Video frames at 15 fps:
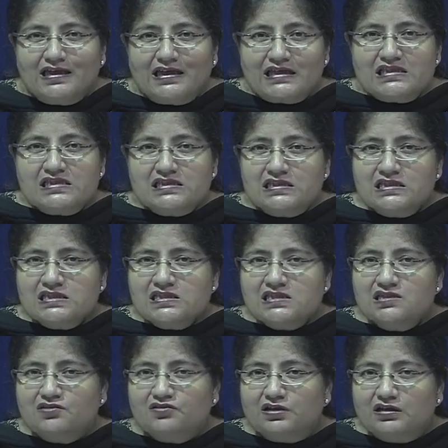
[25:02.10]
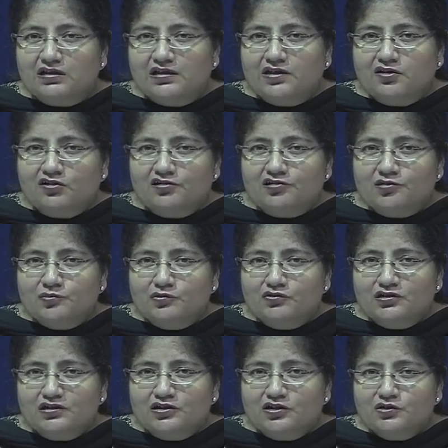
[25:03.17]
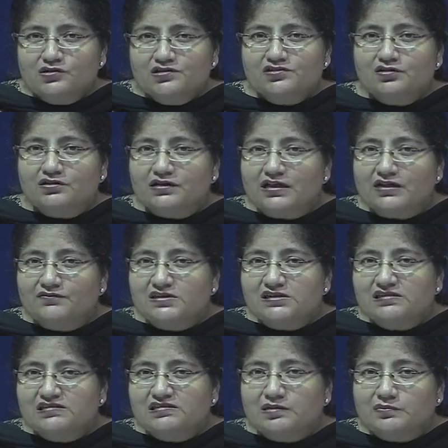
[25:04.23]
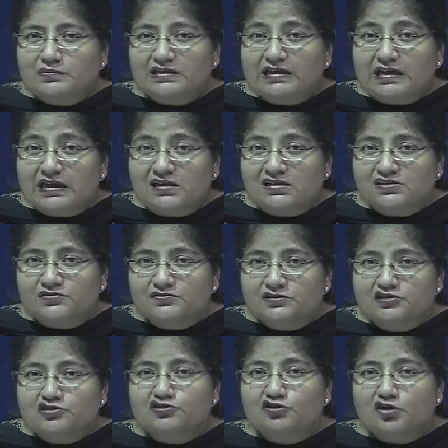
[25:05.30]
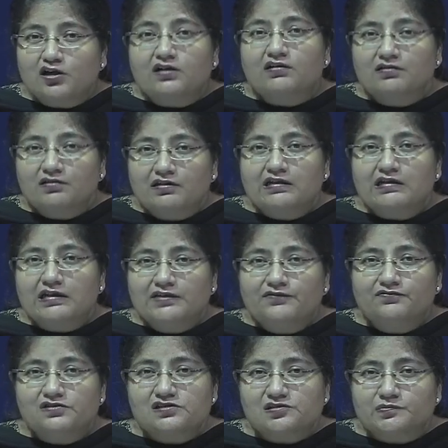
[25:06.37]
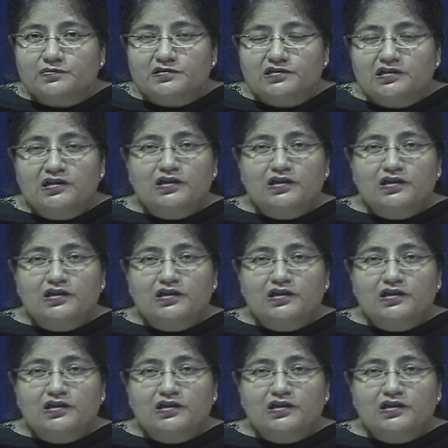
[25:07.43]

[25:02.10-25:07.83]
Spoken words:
is this really contributing to this, or can we see something else which is not really visible?